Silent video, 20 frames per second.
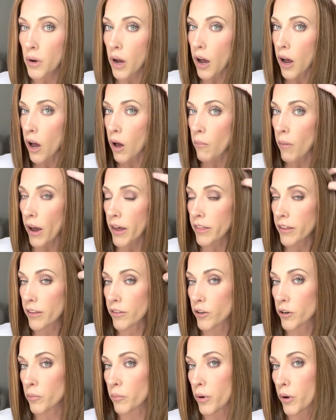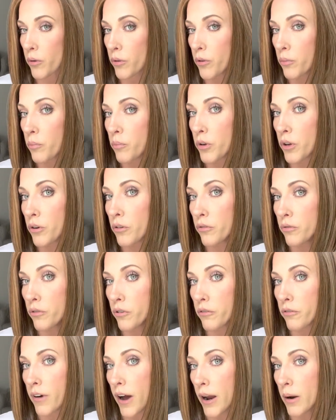I think they're both beautiful
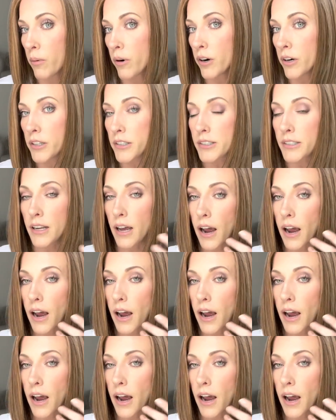fibers.